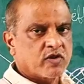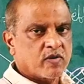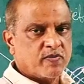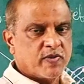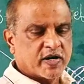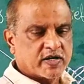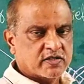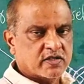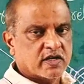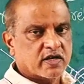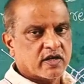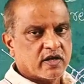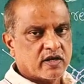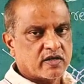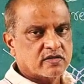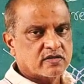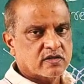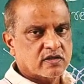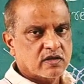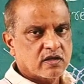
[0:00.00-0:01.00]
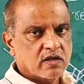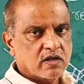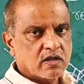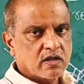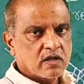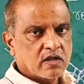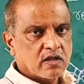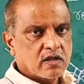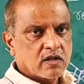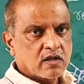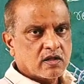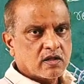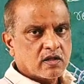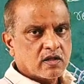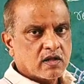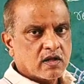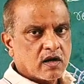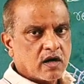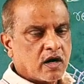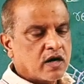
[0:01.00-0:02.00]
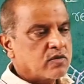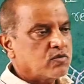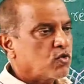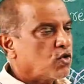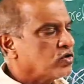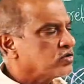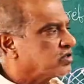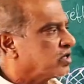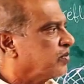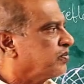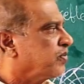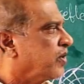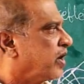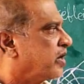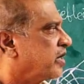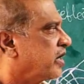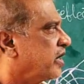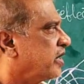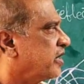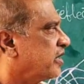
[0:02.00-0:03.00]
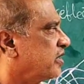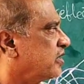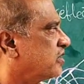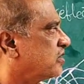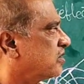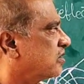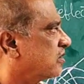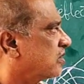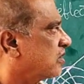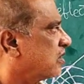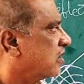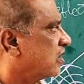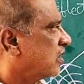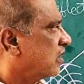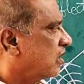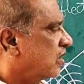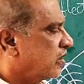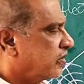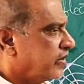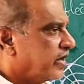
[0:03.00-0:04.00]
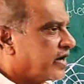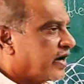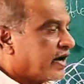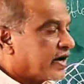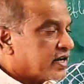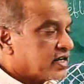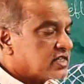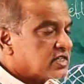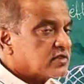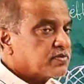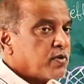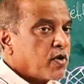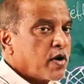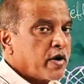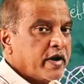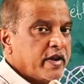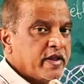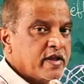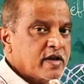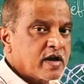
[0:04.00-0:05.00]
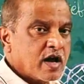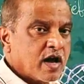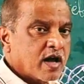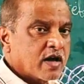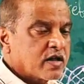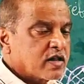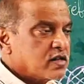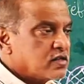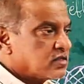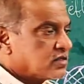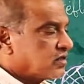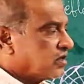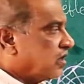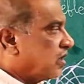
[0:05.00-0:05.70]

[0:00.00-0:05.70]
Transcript: If that is the case, and most important is the corresponding angles.